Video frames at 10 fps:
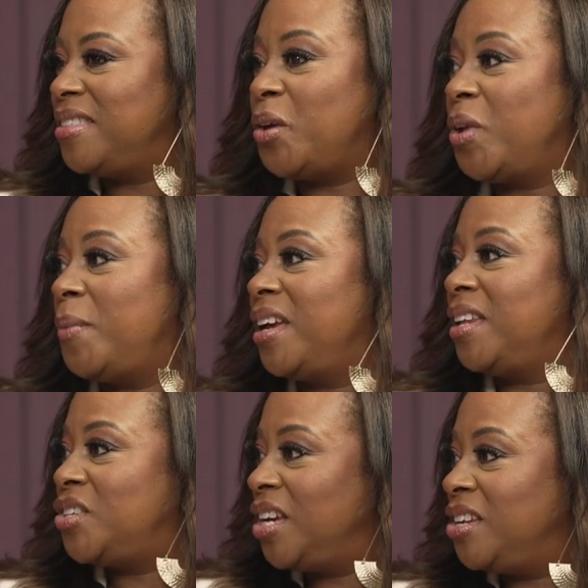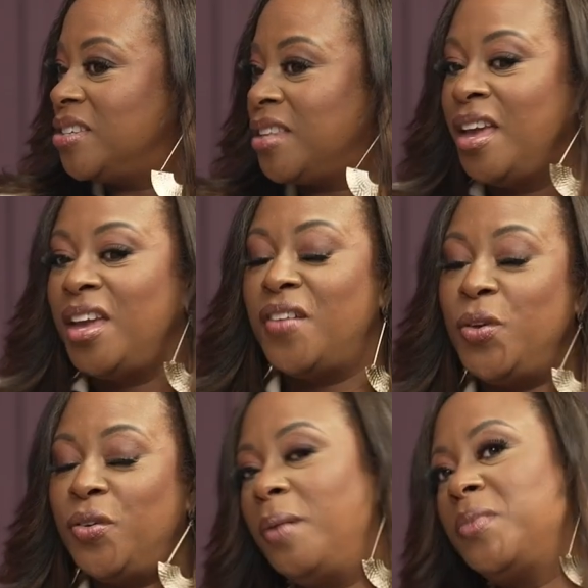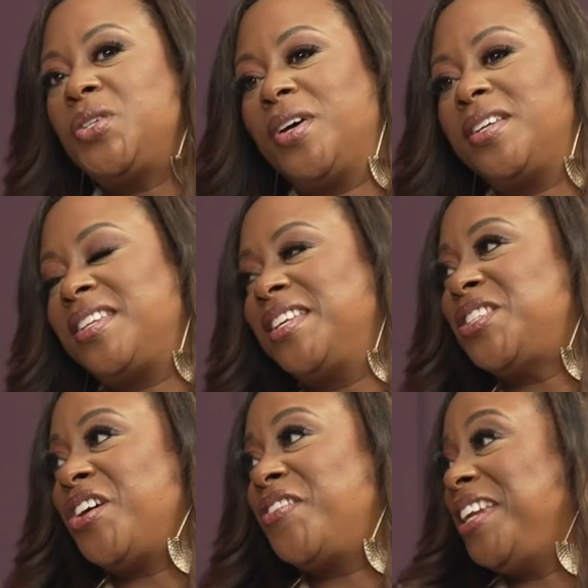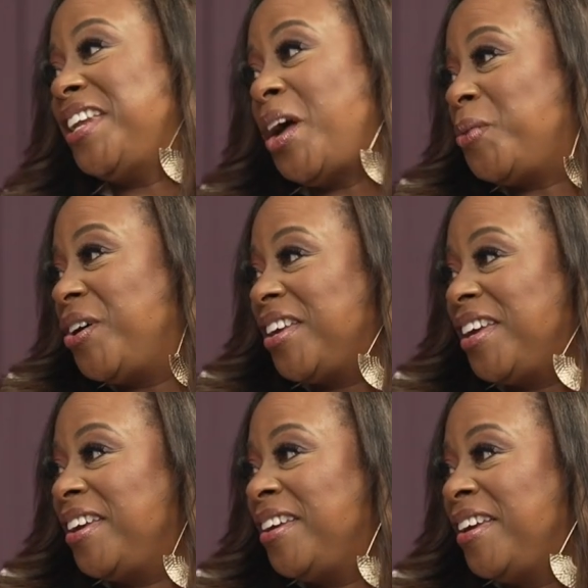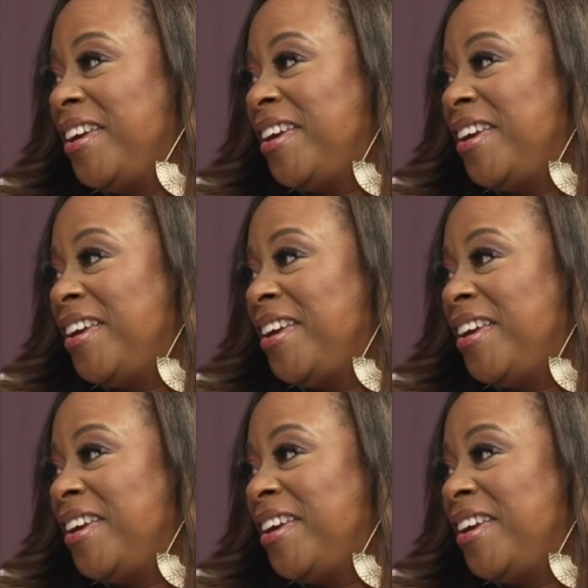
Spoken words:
They don't want to make any changes. If you come to us and it's already not working,